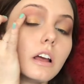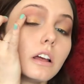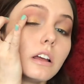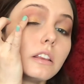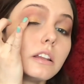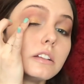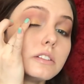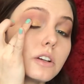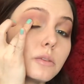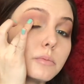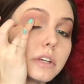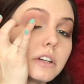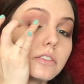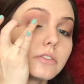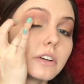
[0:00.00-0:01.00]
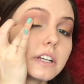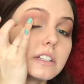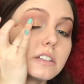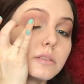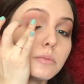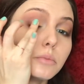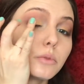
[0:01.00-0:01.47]
And then don't be afraid
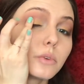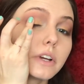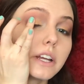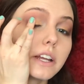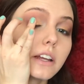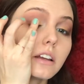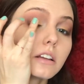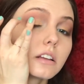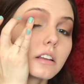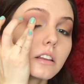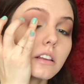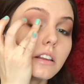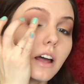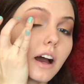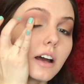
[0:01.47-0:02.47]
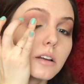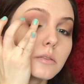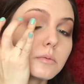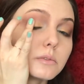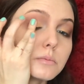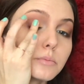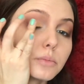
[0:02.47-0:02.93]
to bring that
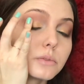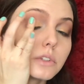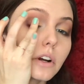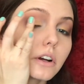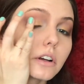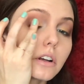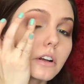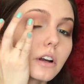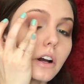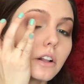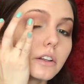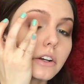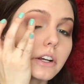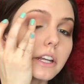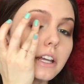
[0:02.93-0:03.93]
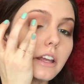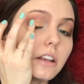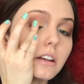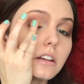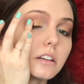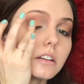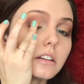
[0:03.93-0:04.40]
dark color in
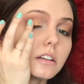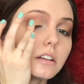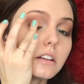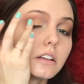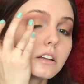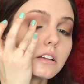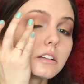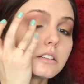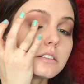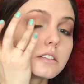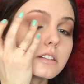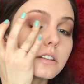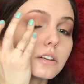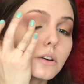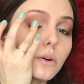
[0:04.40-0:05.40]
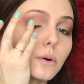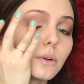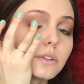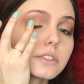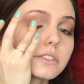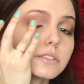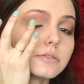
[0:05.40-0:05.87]
to the
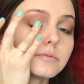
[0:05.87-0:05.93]
gold.